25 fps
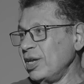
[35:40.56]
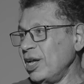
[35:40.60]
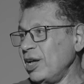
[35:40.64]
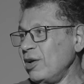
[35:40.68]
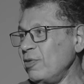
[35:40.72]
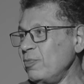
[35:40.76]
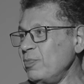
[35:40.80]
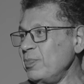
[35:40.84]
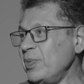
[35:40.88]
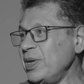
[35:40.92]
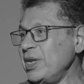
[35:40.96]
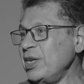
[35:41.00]

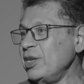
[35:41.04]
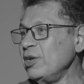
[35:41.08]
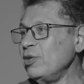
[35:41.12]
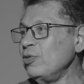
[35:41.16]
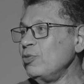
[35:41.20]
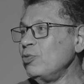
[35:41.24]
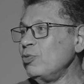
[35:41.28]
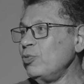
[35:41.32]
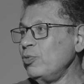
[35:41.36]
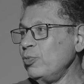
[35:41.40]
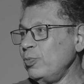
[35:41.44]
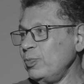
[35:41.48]
How many
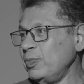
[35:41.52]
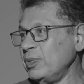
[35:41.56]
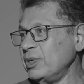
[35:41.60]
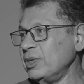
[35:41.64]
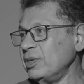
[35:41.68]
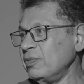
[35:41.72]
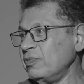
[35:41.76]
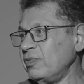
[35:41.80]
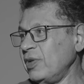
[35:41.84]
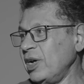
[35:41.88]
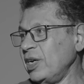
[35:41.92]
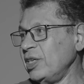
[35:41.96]
groups
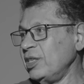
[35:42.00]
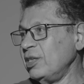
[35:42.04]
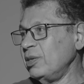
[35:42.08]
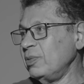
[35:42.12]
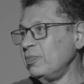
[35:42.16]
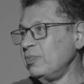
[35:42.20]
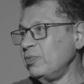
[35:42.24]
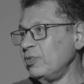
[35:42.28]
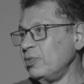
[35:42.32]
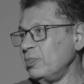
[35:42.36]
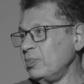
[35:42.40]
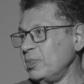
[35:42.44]
fighting
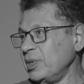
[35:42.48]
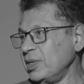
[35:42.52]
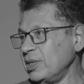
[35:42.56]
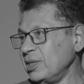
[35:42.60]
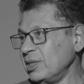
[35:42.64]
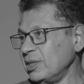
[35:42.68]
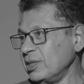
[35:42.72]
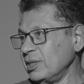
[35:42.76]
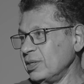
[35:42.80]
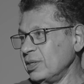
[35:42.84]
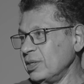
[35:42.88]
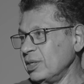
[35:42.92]
for
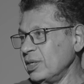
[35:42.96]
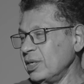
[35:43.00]
peace?